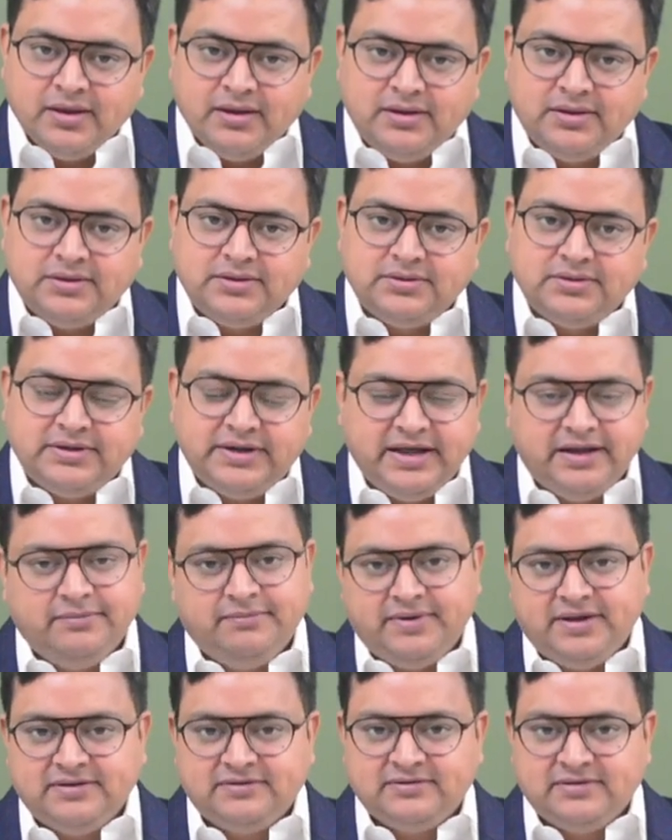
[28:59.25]

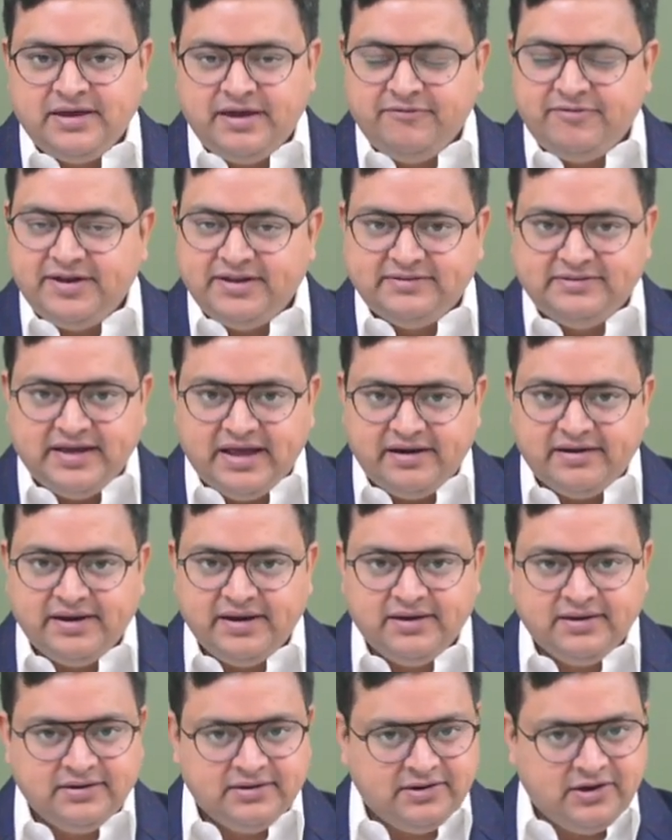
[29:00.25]
10 months average
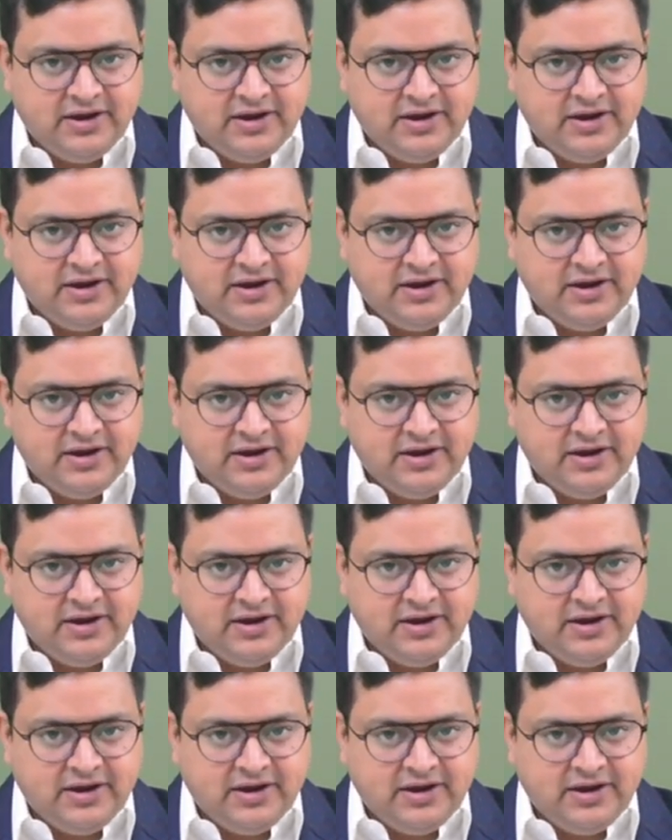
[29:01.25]
salary.